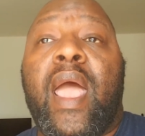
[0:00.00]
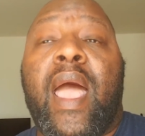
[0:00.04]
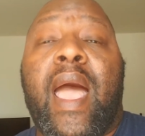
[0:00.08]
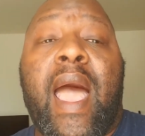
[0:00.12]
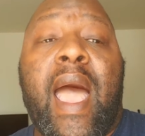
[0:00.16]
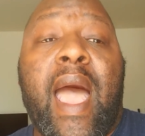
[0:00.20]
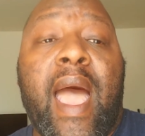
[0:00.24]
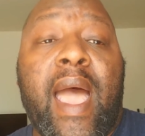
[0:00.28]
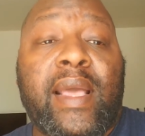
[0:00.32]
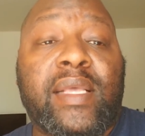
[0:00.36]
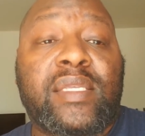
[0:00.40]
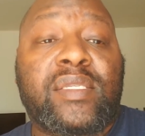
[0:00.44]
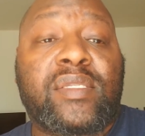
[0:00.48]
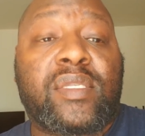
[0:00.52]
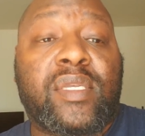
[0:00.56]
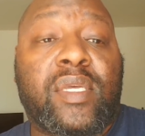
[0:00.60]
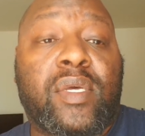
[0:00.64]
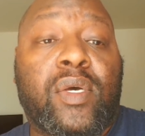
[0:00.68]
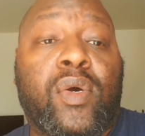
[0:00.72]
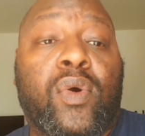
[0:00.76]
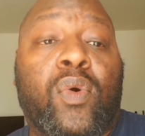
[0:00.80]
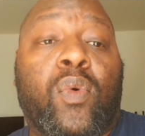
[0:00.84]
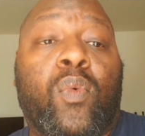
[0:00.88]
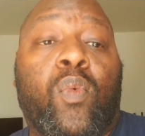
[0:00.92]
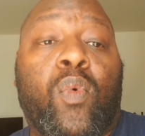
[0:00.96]
I
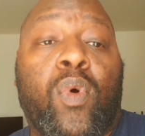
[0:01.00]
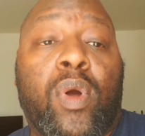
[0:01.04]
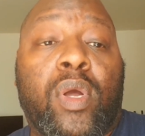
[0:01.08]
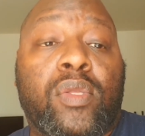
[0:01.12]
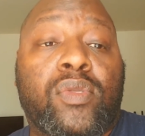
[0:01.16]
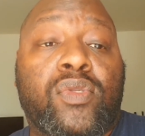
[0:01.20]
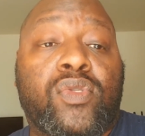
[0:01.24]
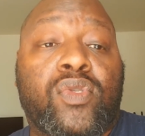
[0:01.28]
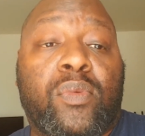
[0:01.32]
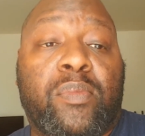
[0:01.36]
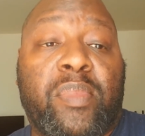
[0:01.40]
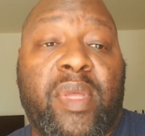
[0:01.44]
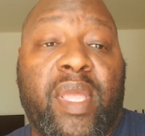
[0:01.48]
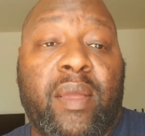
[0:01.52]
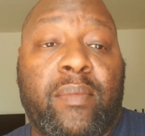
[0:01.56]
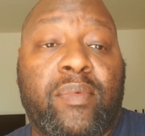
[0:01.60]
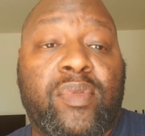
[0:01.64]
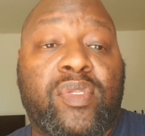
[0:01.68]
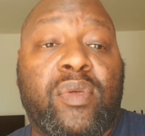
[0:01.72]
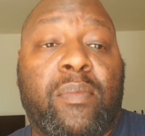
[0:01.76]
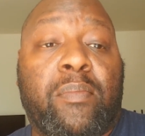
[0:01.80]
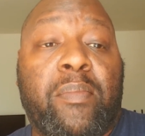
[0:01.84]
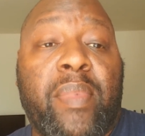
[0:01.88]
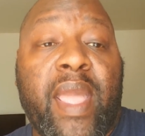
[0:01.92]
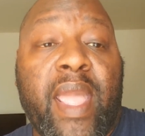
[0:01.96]
still want to be able
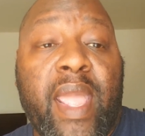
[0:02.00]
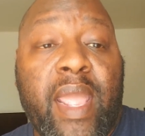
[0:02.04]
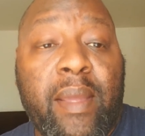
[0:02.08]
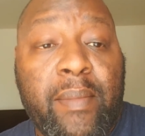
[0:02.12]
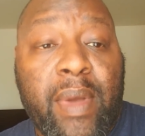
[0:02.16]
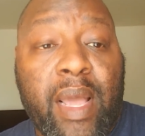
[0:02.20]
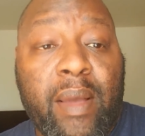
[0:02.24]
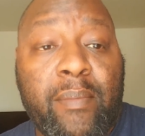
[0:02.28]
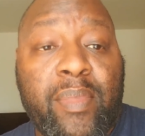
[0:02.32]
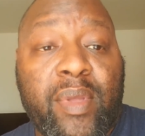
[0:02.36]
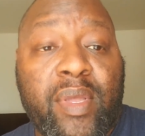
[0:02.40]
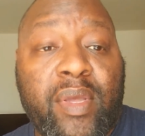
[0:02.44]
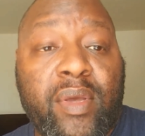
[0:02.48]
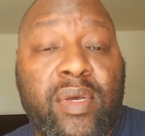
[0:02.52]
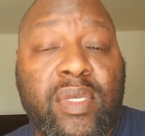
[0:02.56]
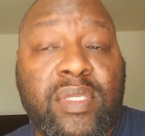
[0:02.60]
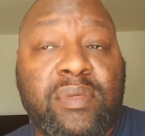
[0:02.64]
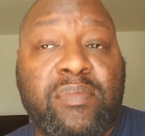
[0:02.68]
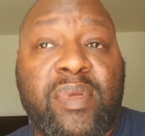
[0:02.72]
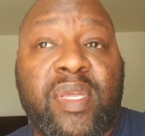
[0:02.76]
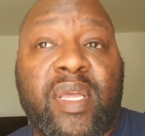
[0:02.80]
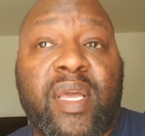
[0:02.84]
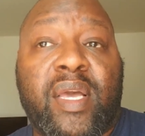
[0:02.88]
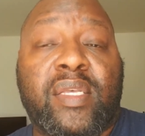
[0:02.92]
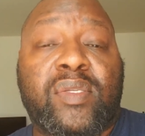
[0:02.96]
to pay my bills
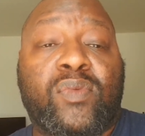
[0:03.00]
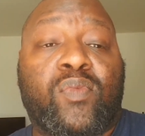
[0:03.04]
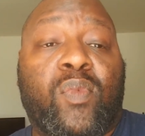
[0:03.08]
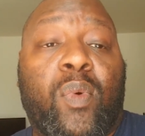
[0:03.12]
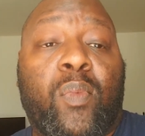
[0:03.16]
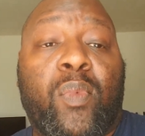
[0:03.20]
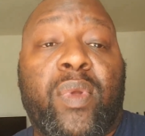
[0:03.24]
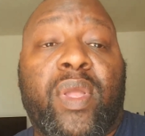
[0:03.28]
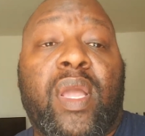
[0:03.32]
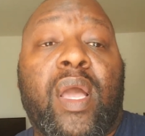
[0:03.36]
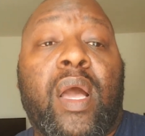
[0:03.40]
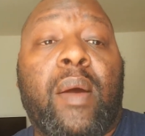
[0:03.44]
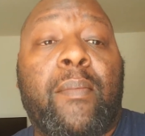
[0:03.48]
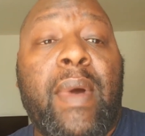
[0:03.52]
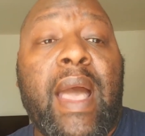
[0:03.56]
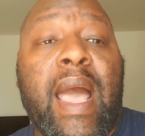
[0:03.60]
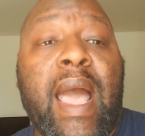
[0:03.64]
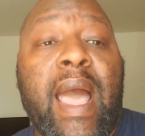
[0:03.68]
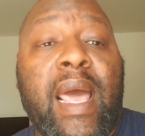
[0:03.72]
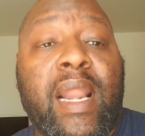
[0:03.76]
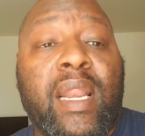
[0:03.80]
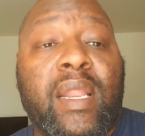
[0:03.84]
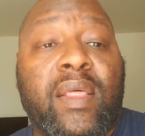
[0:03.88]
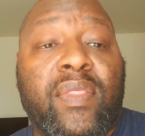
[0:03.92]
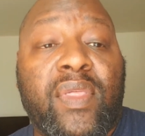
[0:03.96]
because when we come
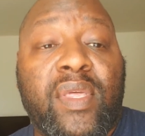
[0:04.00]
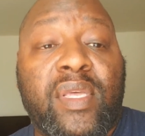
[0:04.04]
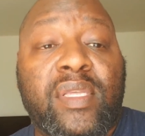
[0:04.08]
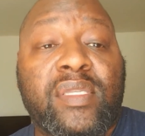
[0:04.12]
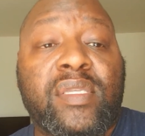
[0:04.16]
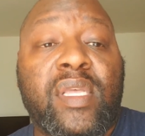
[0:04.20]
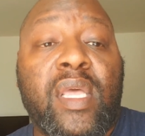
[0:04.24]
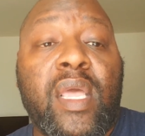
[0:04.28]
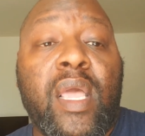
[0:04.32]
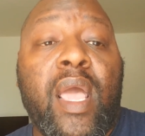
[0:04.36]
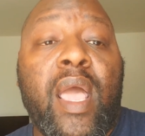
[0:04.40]
out of this,